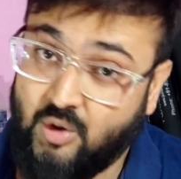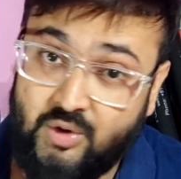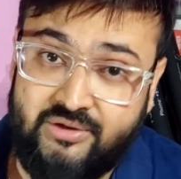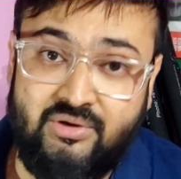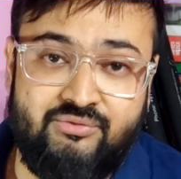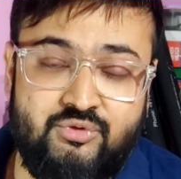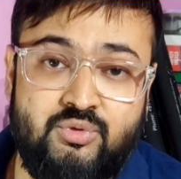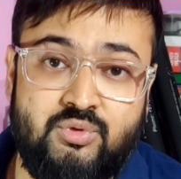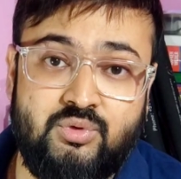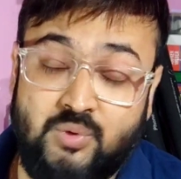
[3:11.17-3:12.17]
or you have
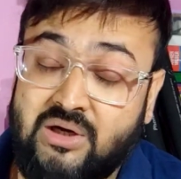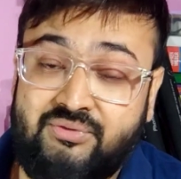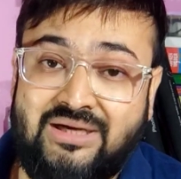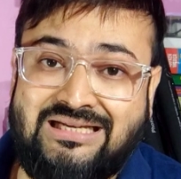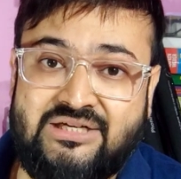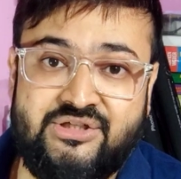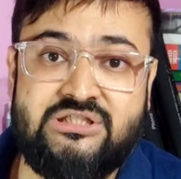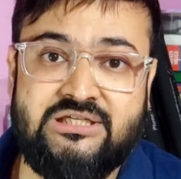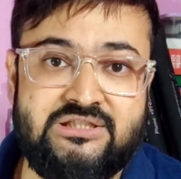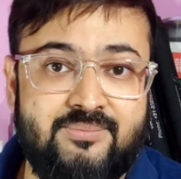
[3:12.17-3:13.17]
to qualify the
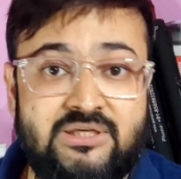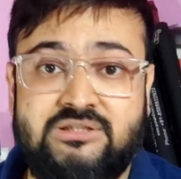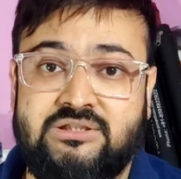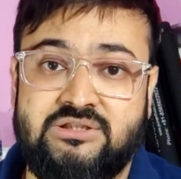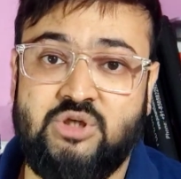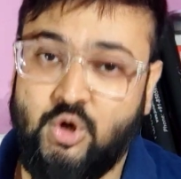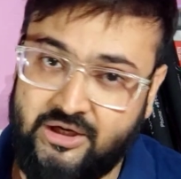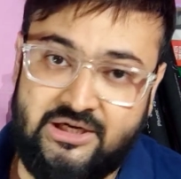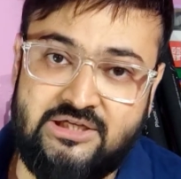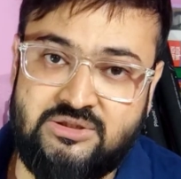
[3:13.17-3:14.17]
entrance examinations
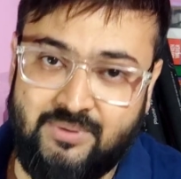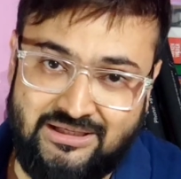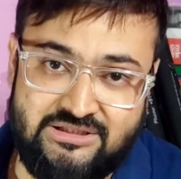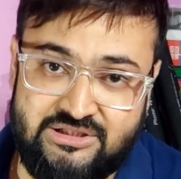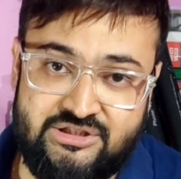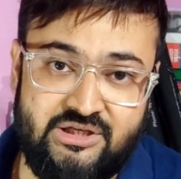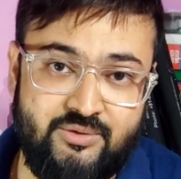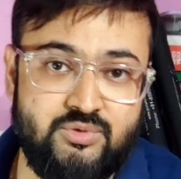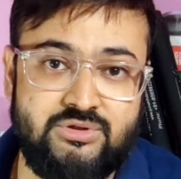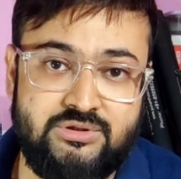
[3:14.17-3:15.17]
organized by these
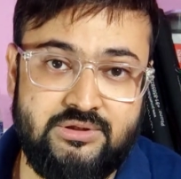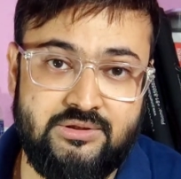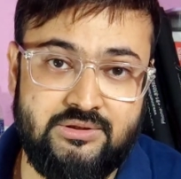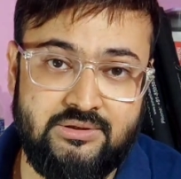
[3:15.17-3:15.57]
institutes.